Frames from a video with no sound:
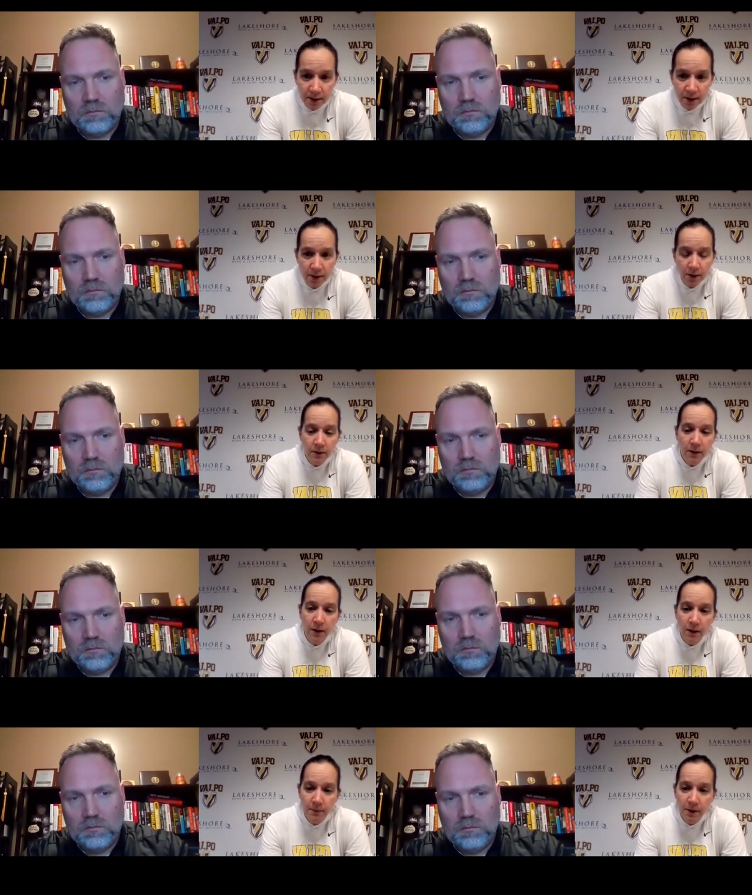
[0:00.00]
Speaker 1: as a senior,
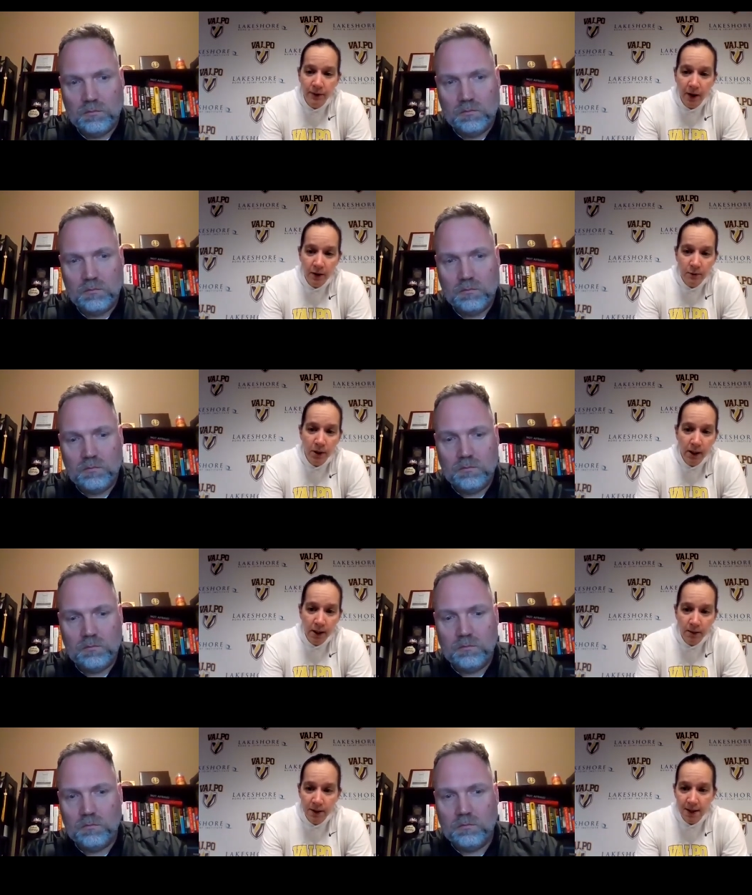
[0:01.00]
um, her father
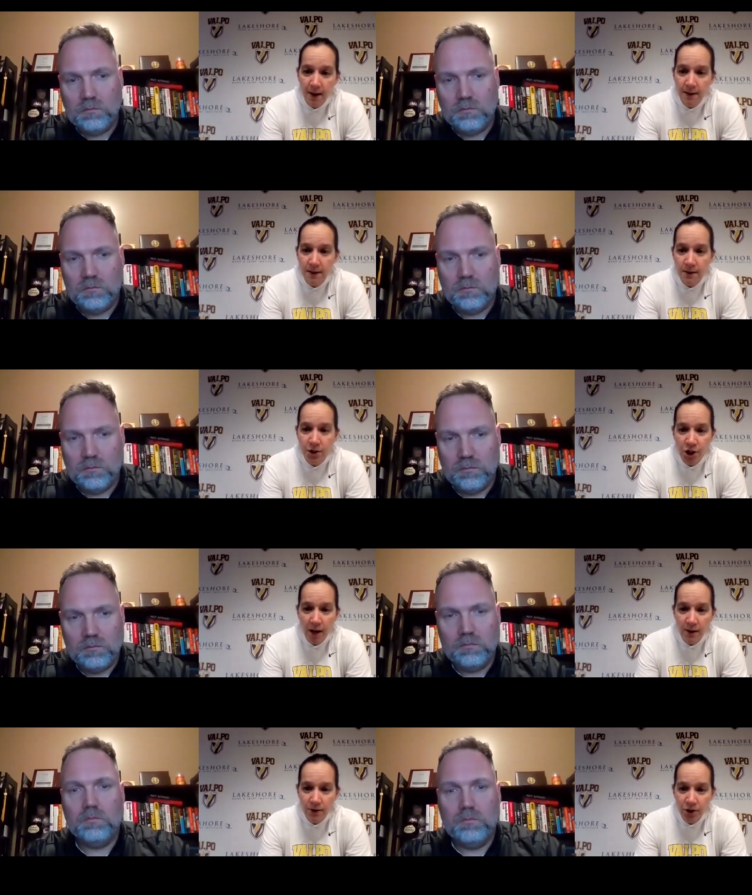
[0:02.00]
playing at Wisconsin,
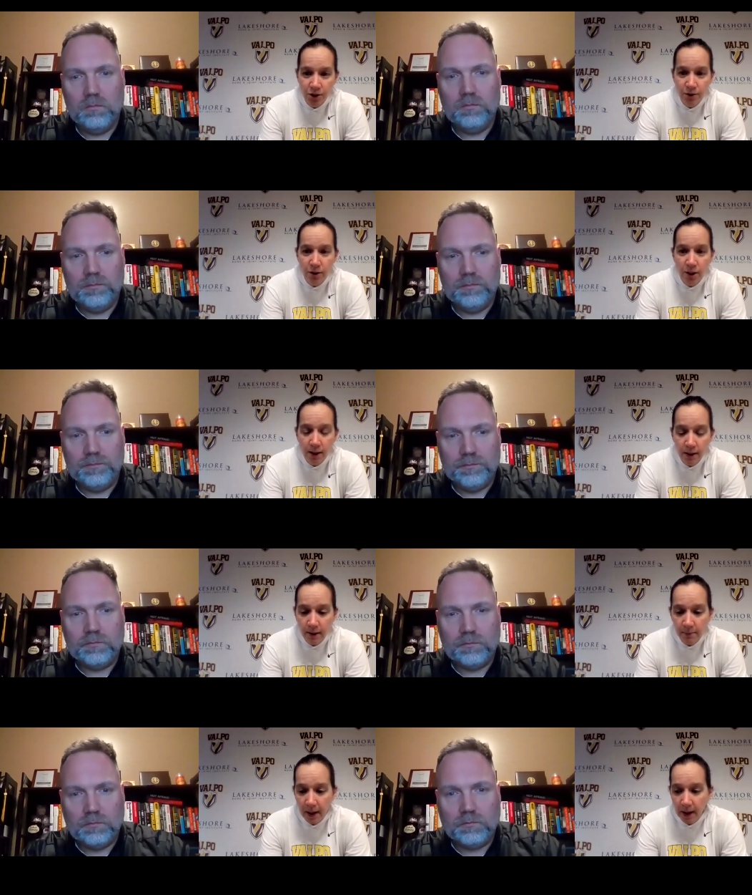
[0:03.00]
Shay as a junior,
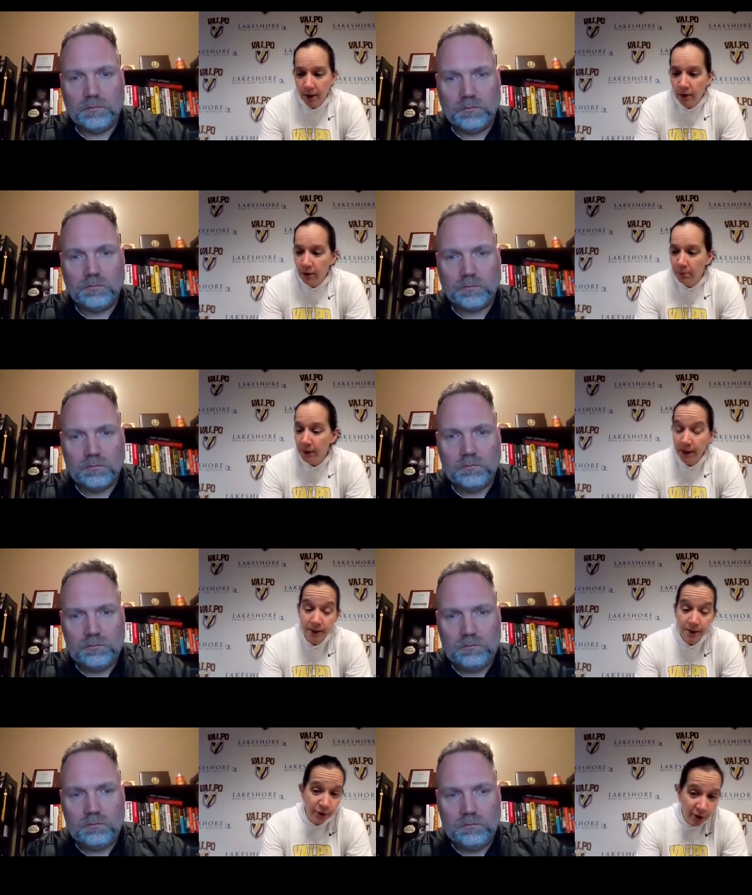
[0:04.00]
getting them back home,
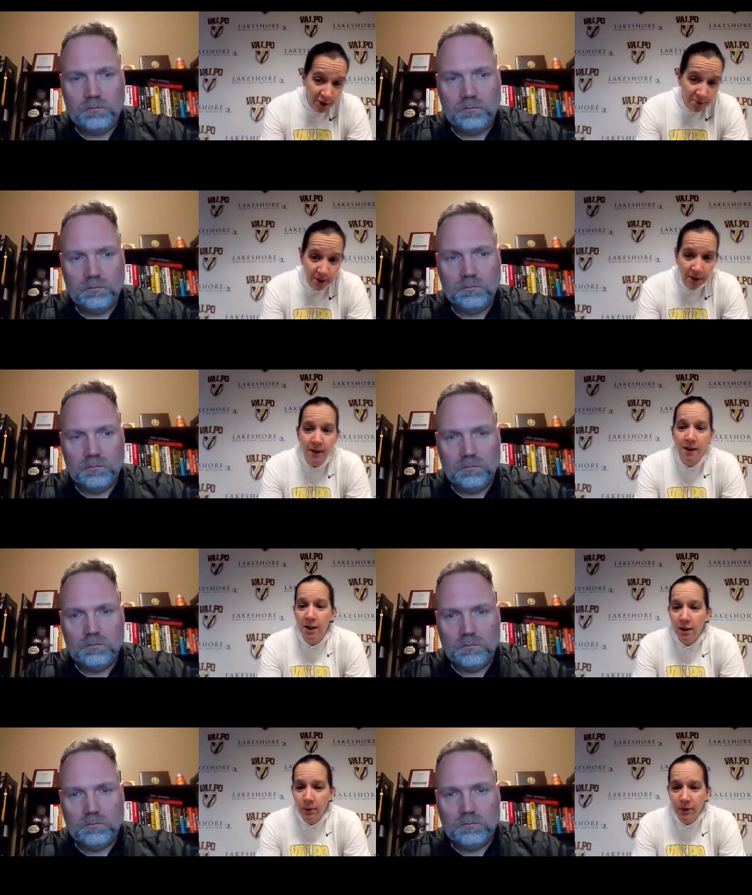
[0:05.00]
Leah as a freshman.
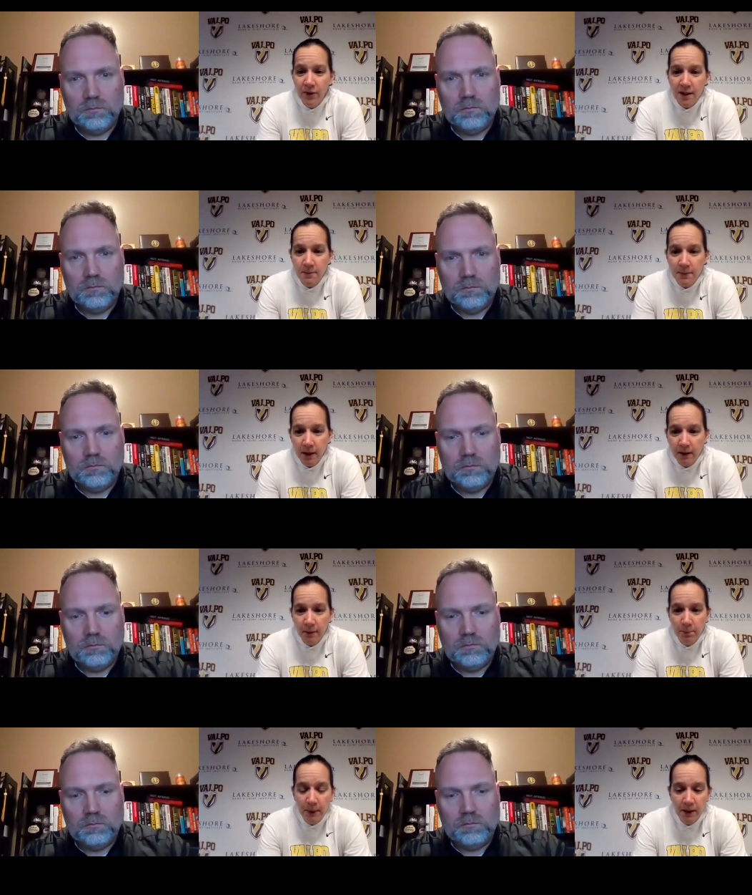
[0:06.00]
You know, we've got some
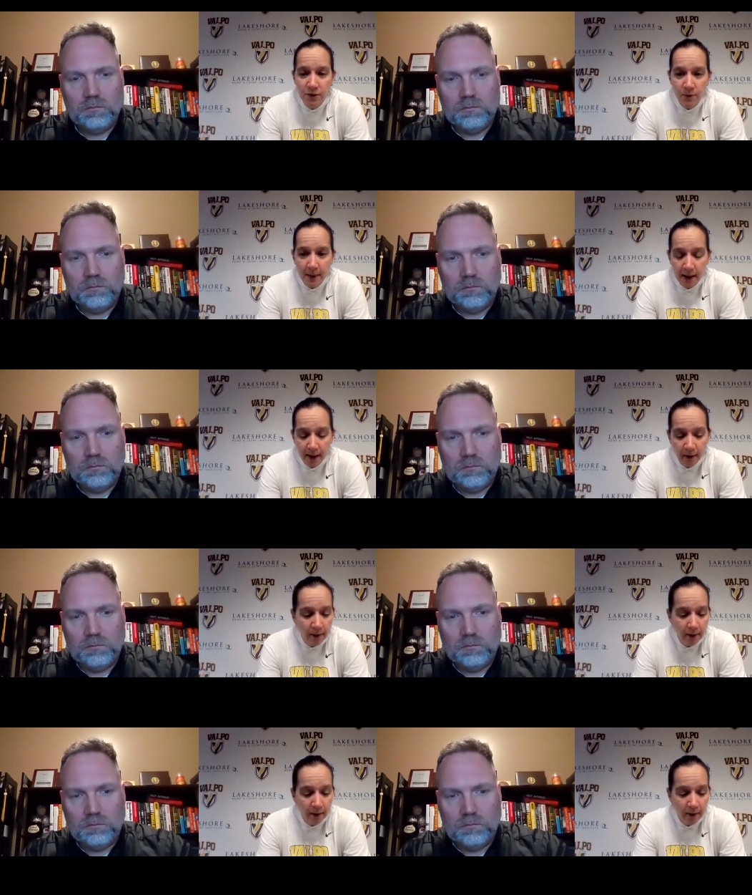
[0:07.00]
air, kids from that